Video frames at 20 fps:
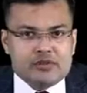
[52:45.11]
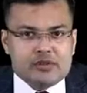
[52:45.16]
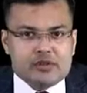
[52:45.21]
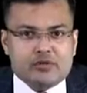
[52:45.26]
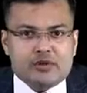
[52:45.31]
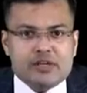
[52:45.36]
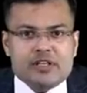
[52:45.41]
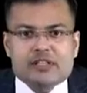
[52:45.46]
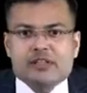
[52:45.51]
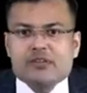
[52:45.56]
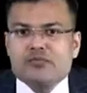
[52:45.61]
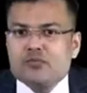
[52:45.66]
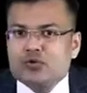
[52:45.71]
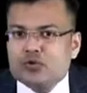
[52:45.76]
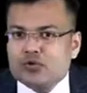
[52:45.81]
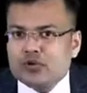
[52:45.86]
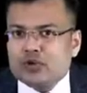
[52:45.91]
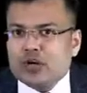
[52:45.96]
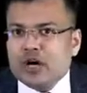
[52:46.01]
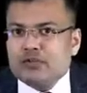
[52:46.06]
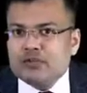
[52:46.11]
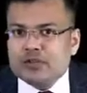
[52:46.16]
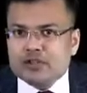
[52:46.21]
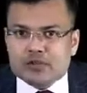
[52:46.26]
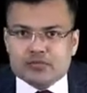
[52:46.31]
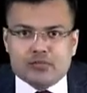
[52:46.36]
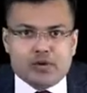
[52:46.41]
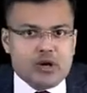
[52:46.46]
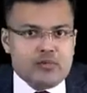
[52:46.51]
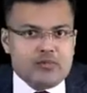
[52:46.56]
So what is the most common
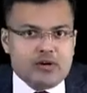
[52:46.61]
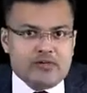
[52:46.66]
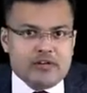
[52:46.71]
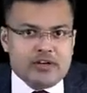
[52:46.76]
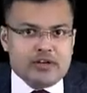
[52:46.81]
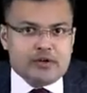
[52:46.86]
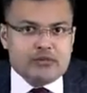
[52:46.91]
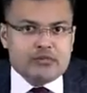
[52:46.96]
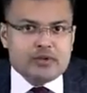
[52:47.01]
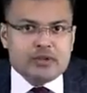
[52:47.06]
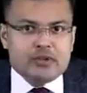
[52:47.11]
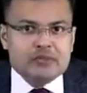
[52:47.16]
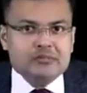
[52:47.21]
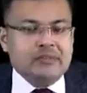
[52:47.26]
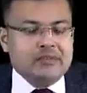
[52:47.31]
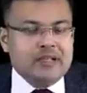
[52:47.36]
small bowel tumor?